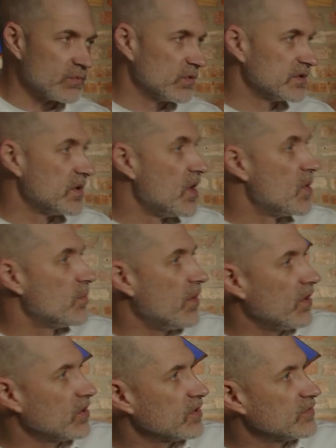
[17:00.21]
When
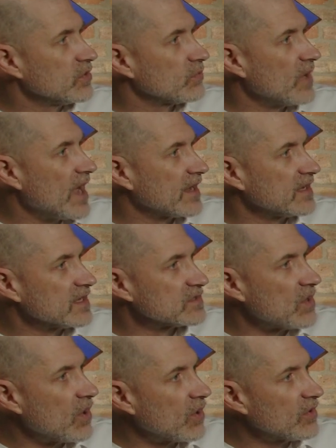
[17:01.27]
part of your racking has
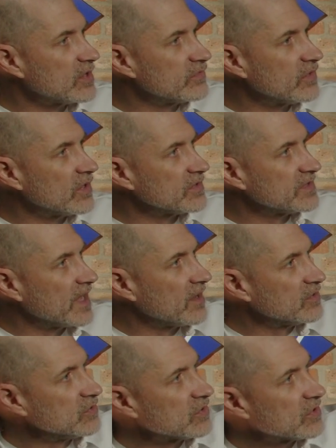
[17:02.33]
already fallen down, you're